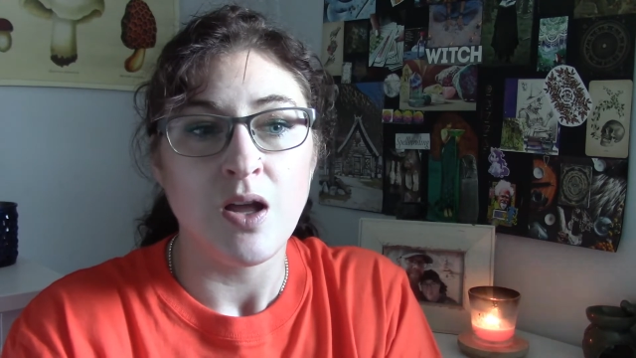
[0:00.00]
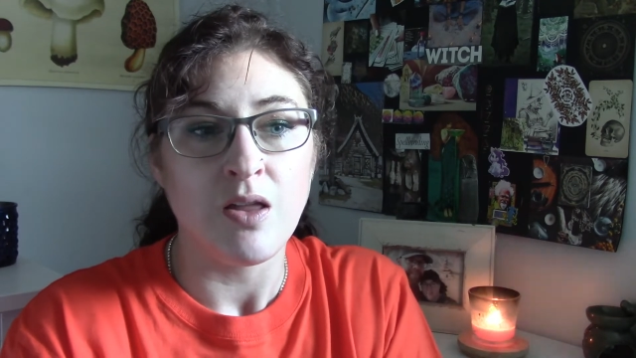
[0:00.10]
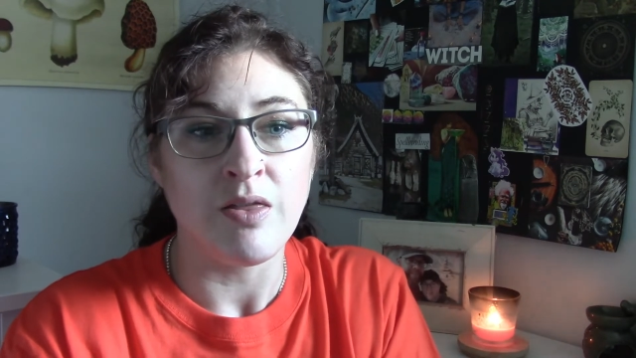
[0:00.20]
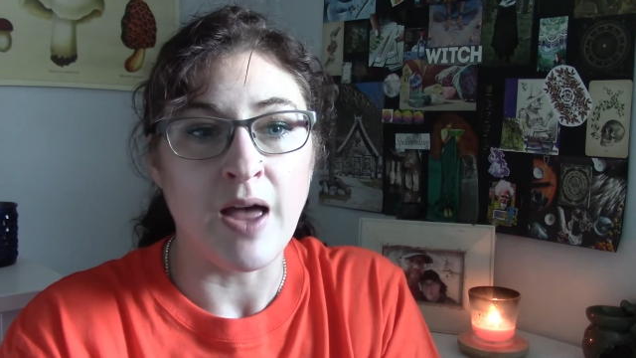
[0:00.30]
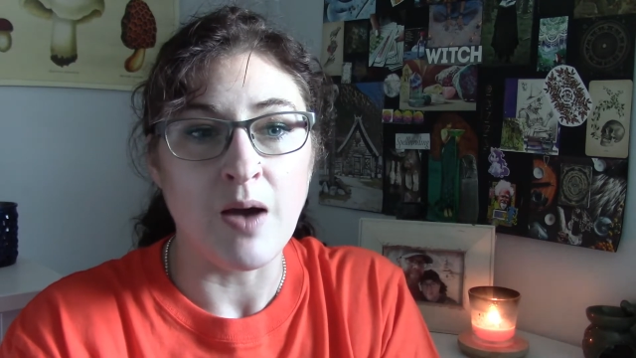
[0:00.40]

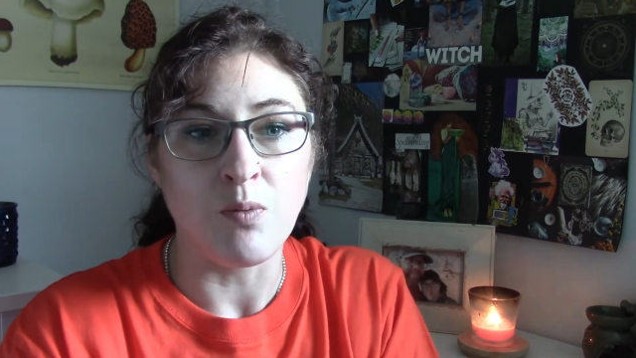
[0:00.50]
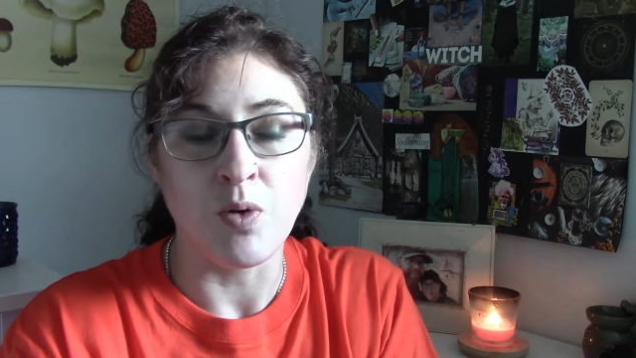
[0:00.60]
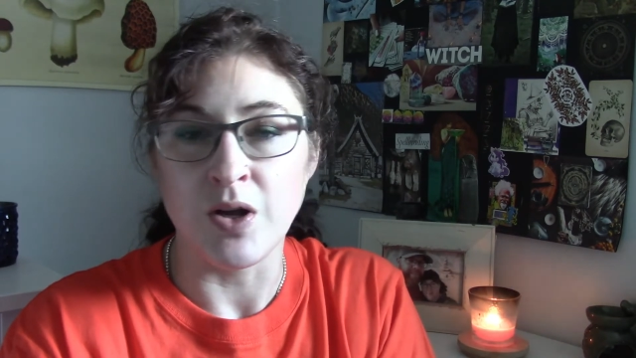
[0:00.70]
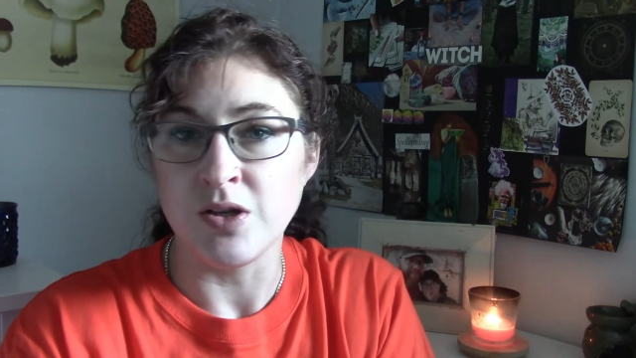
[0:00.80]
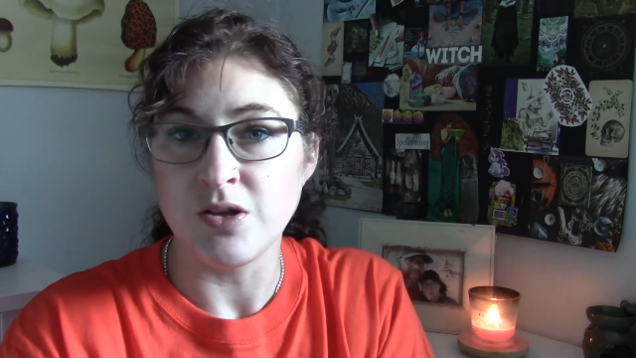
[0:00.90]
that
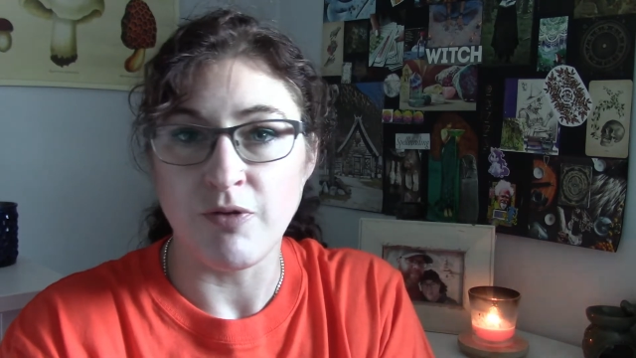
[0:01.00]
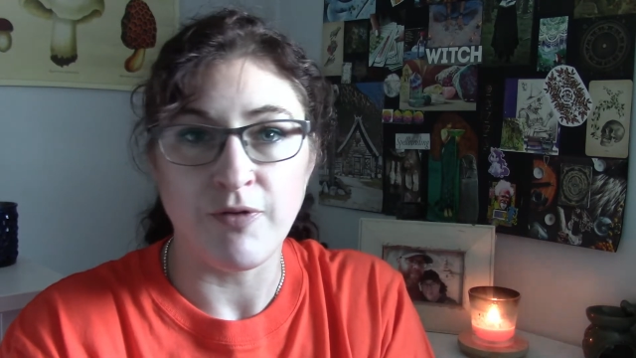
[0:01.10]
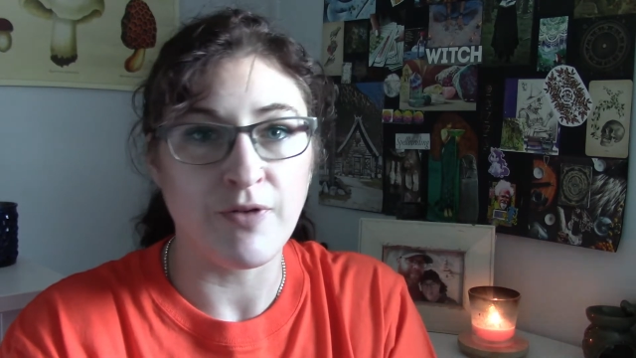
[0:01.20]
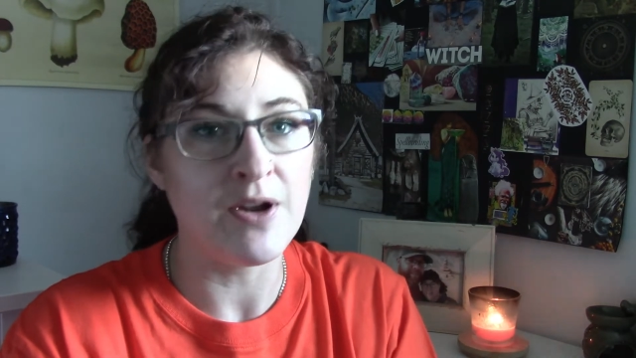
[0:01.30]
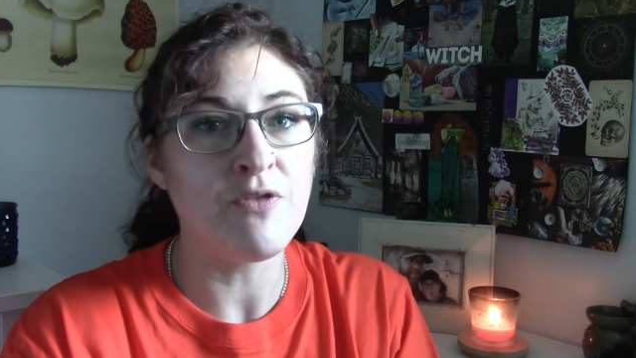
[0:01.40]
was
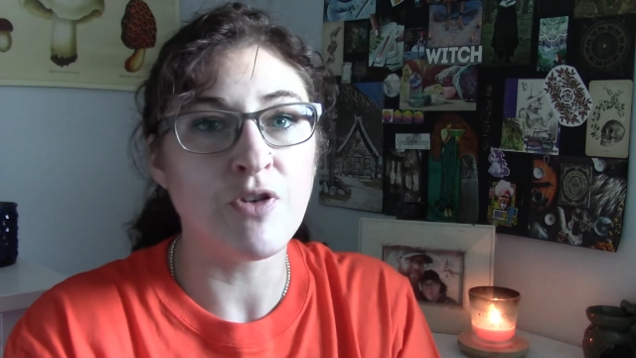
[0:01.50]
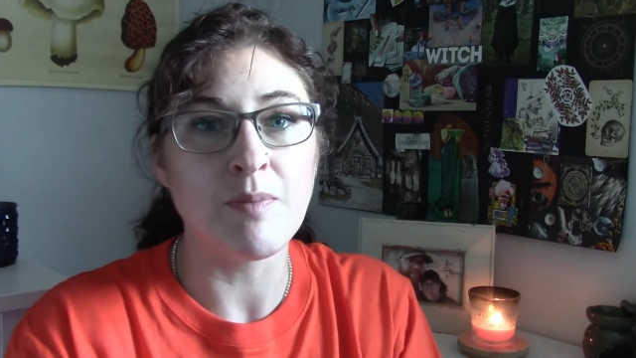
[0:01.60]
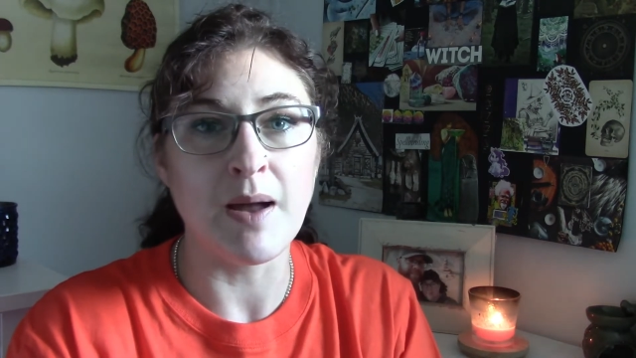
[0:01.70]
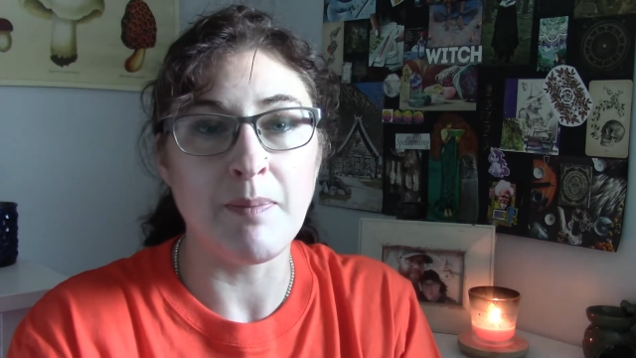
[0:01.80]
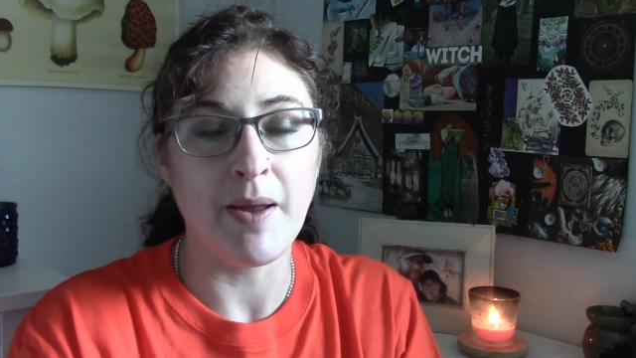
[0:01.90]
free for
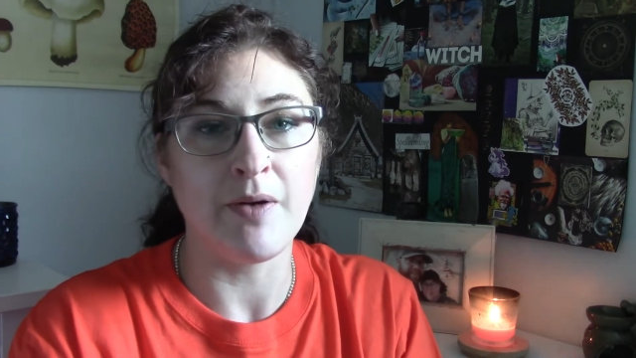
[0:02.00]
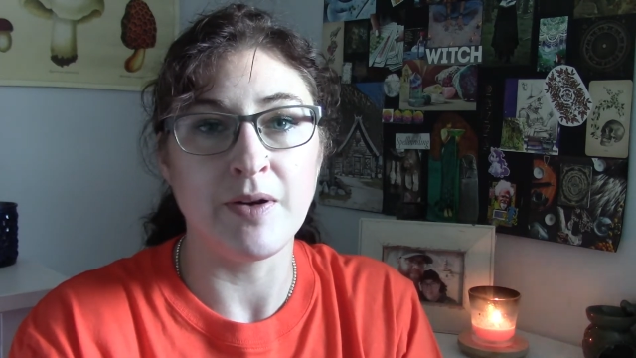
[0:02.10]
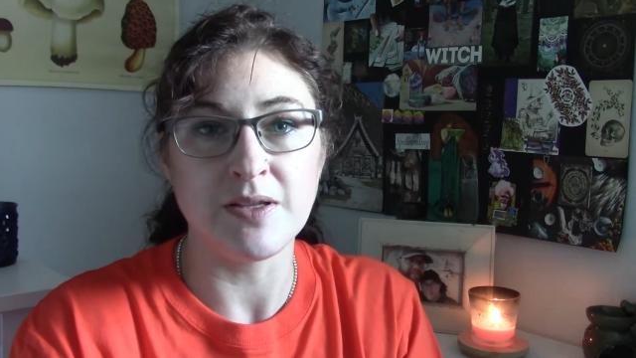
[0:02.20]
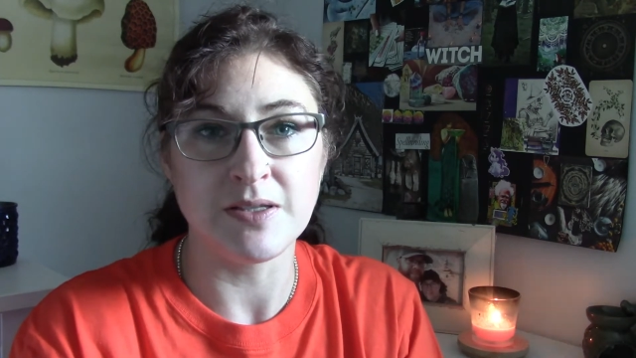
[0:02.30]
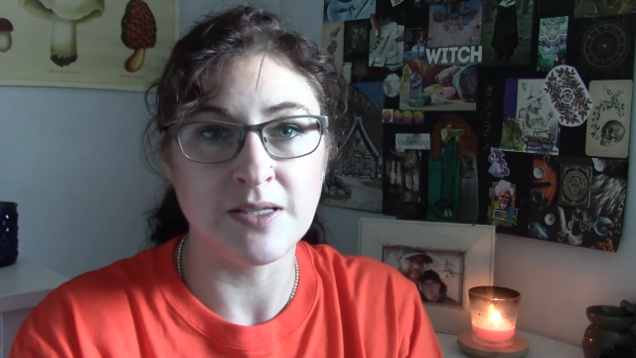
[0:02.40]
my
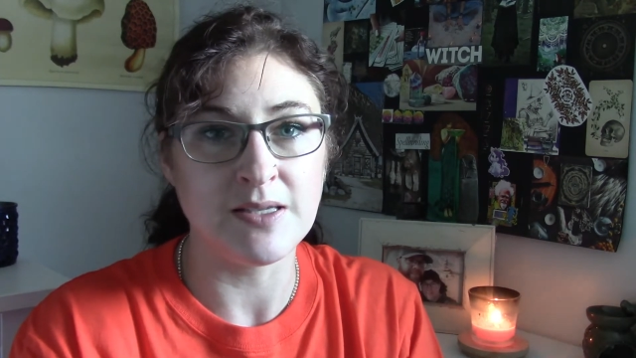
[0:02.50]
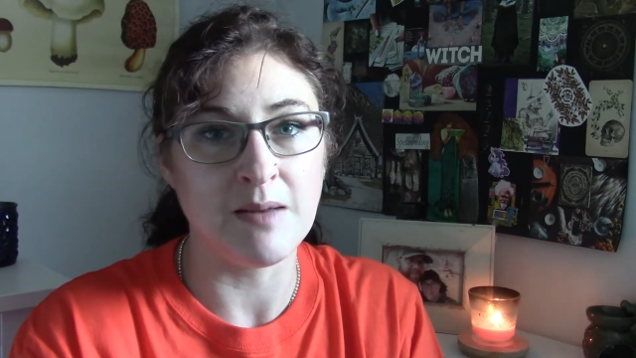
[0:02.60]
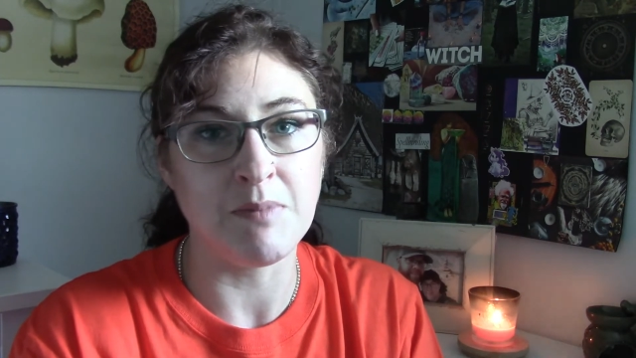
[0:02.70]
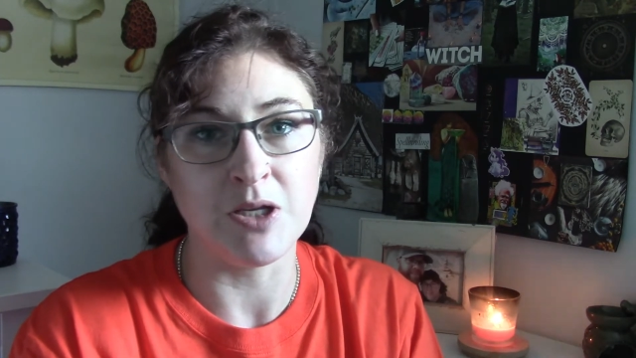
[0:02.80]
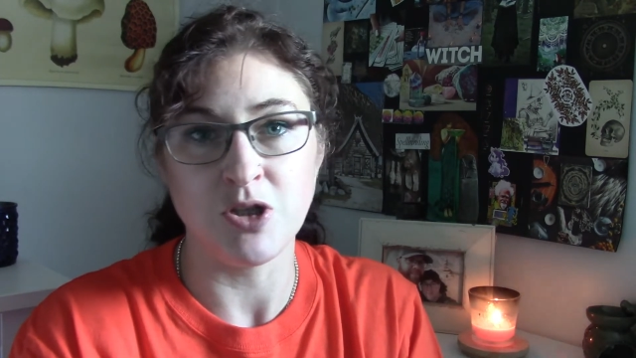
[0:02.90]
parents to send me